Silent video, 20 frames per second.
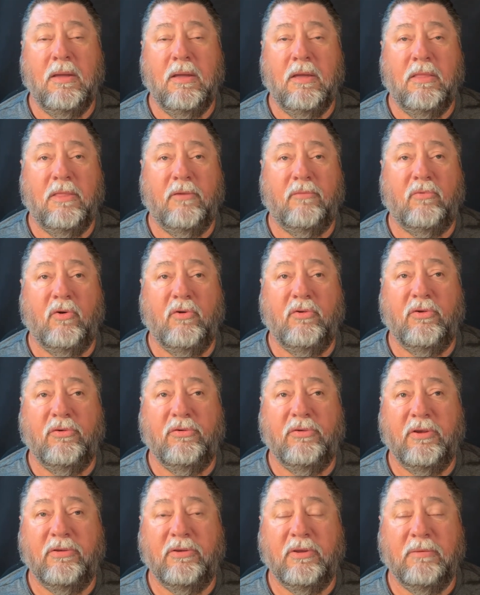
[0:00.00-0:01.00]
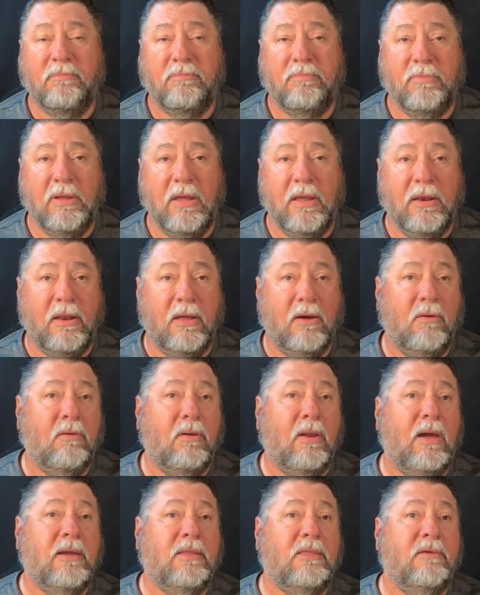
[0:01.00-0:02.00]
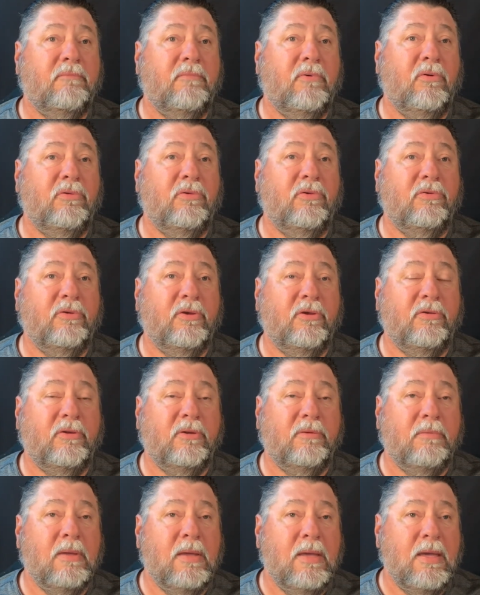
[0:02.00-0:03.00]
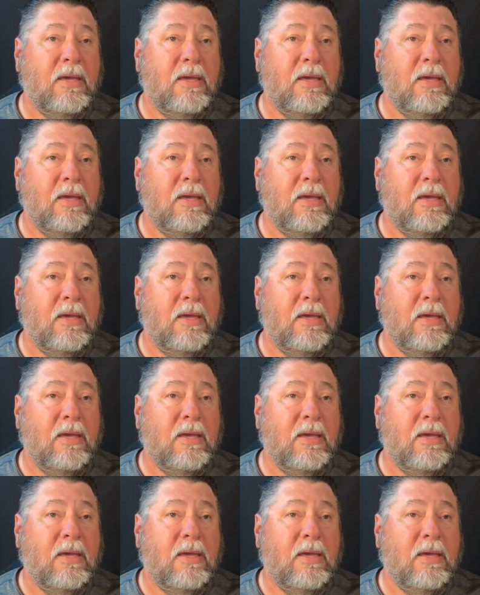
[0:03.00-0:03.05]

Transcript: the voice assistant, you don't like the voice assistant,